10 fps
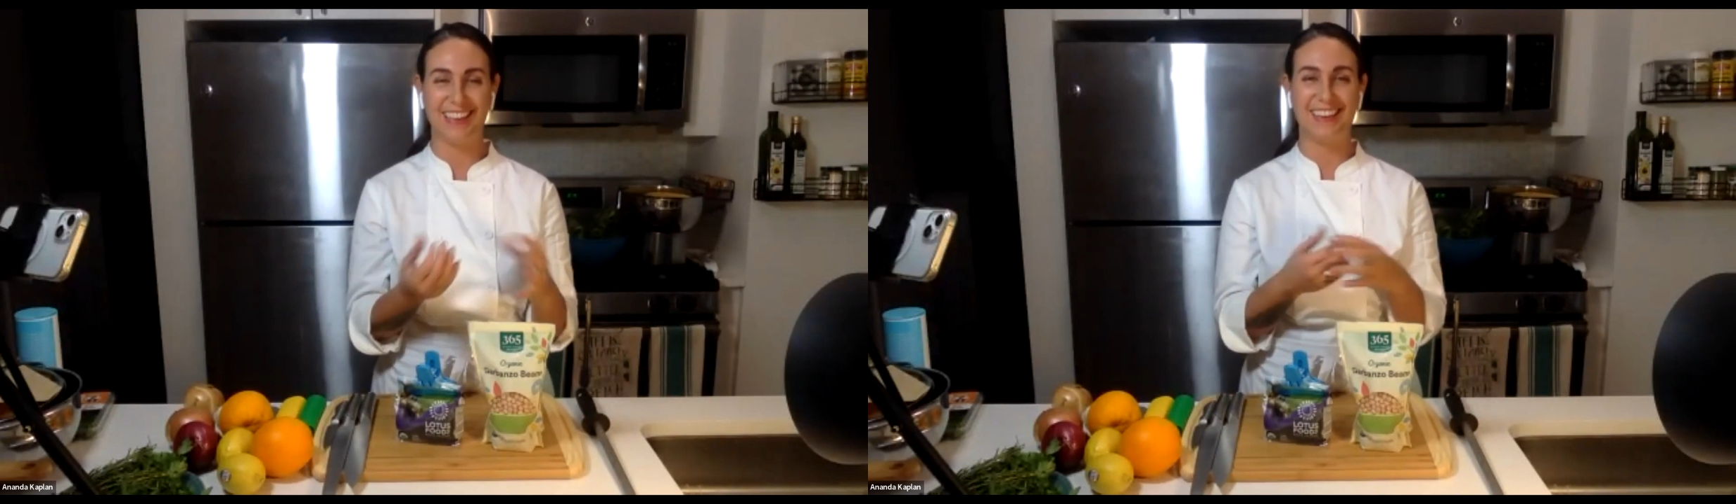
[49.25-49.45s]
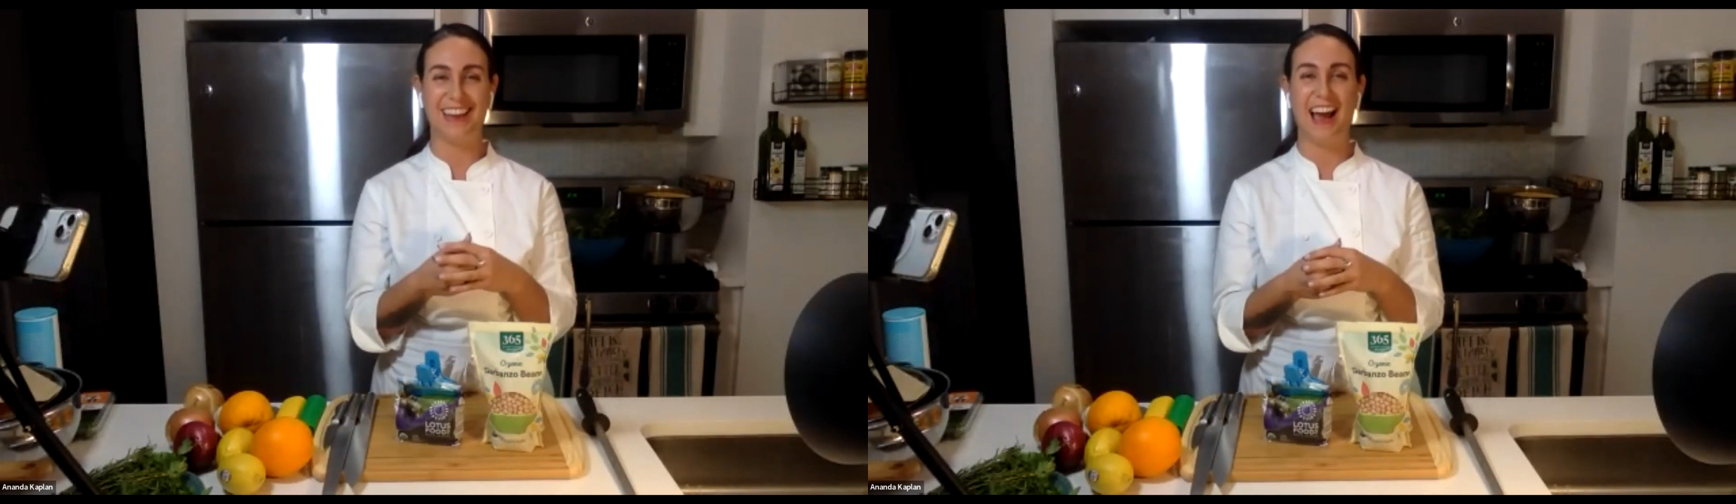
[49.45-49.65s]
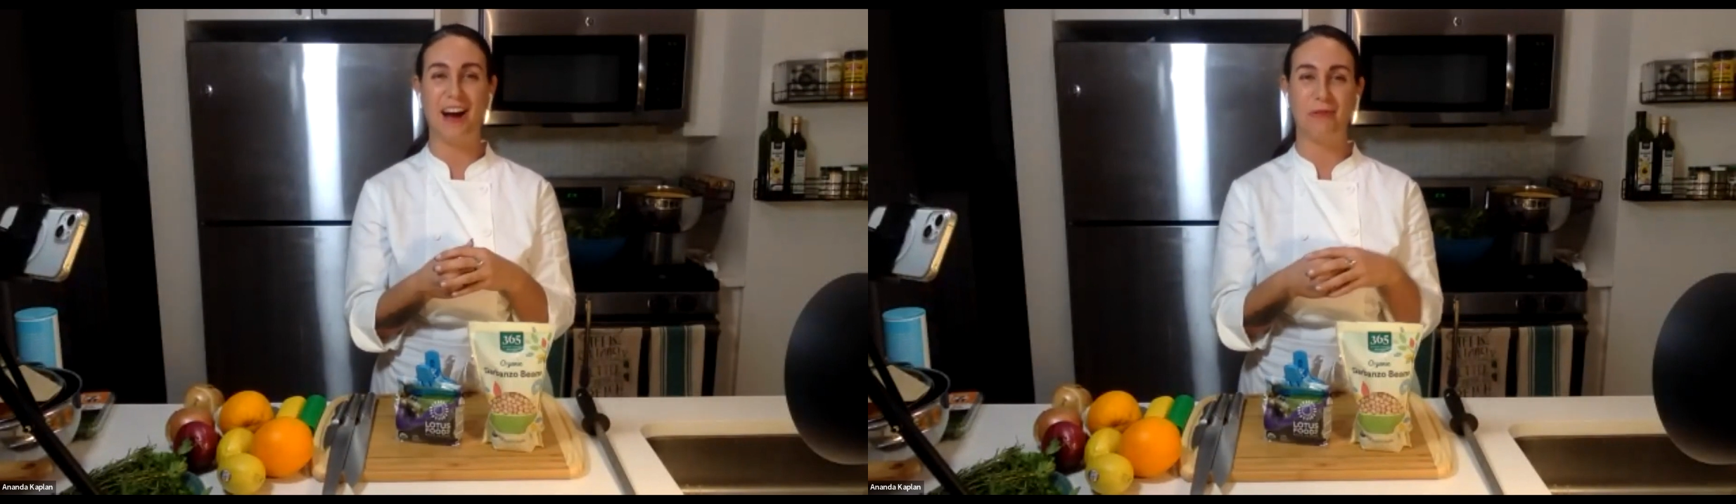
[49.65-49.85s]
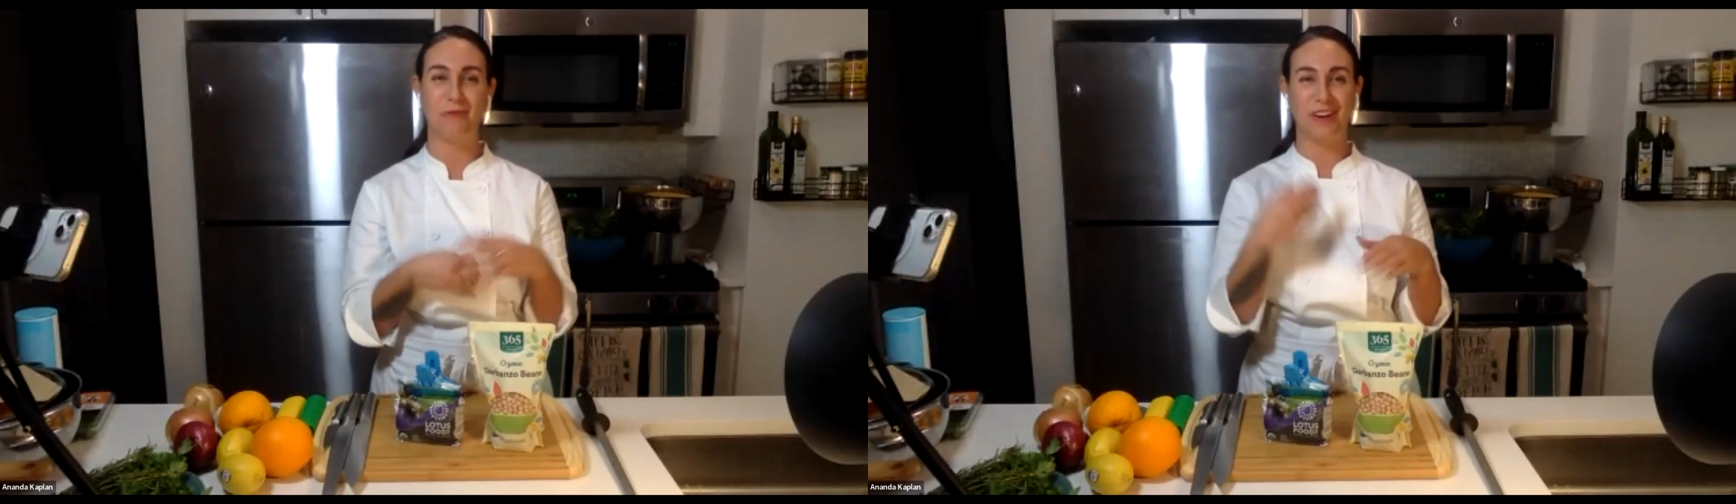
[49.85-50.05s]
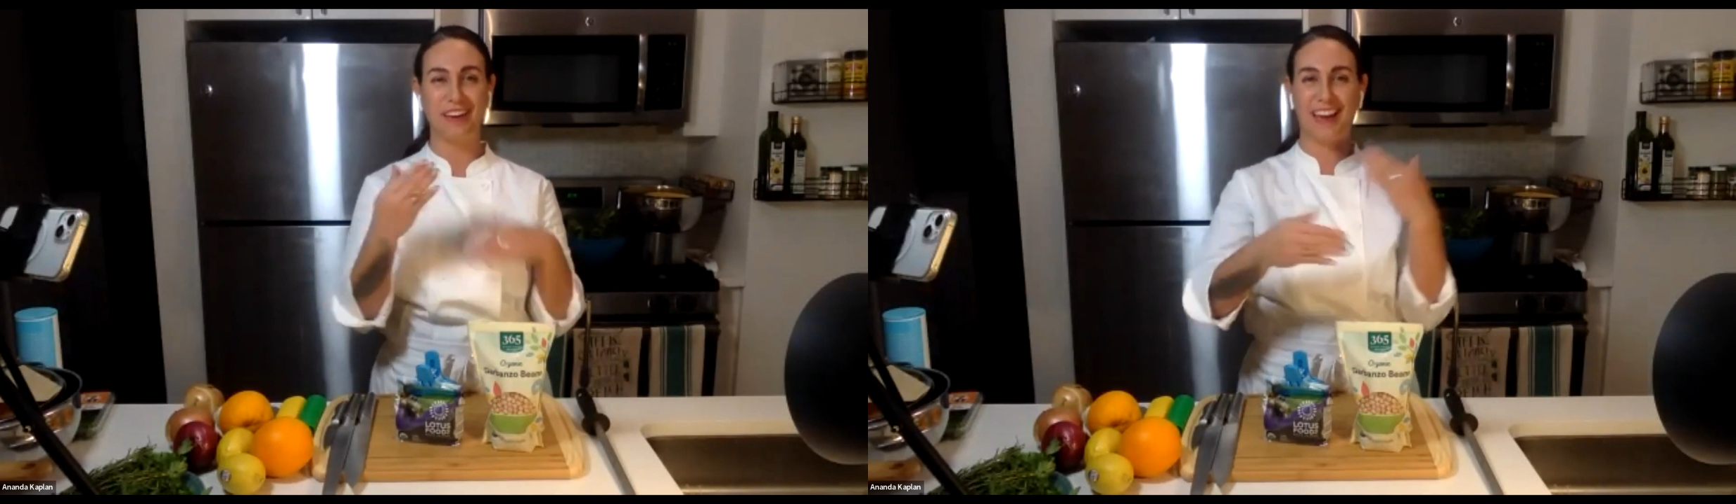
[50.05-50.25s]
And now
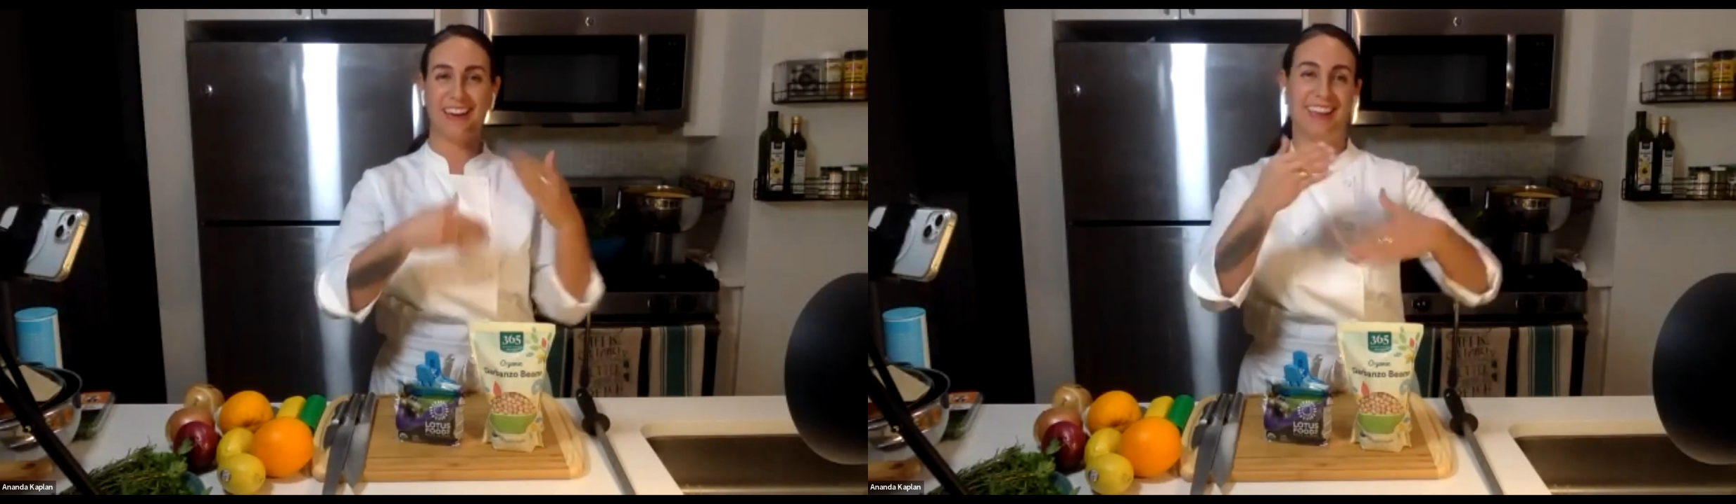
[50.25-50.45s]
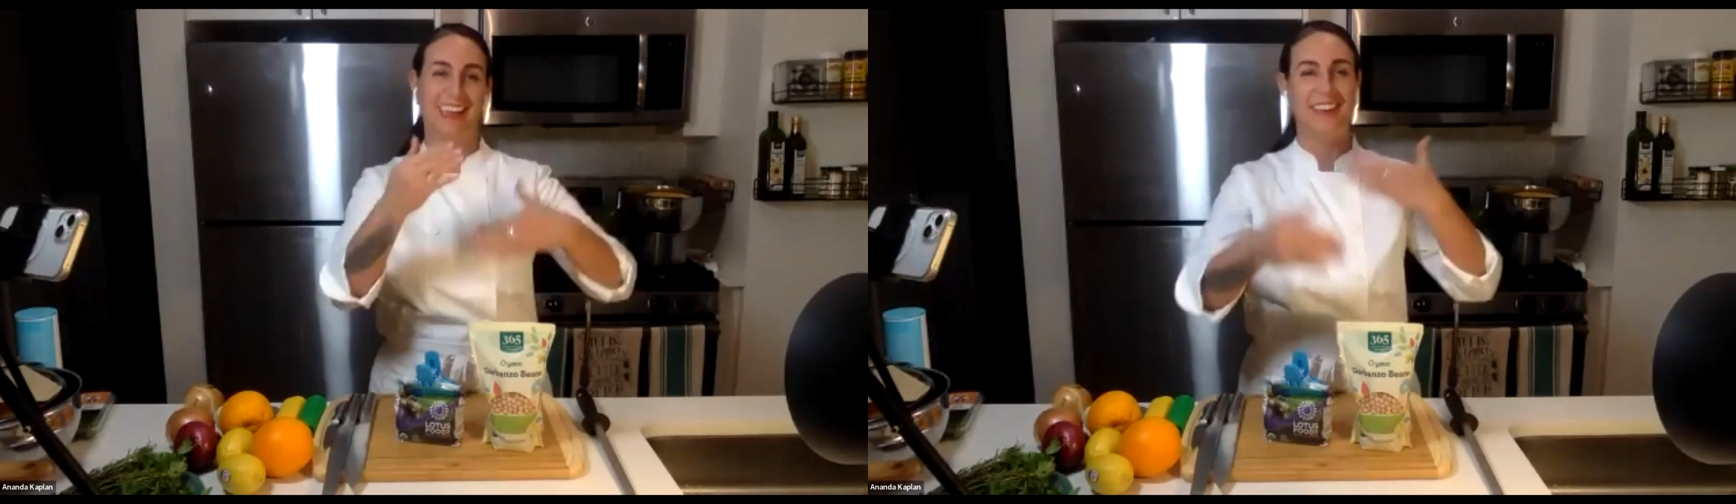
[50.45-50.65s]
we're kind of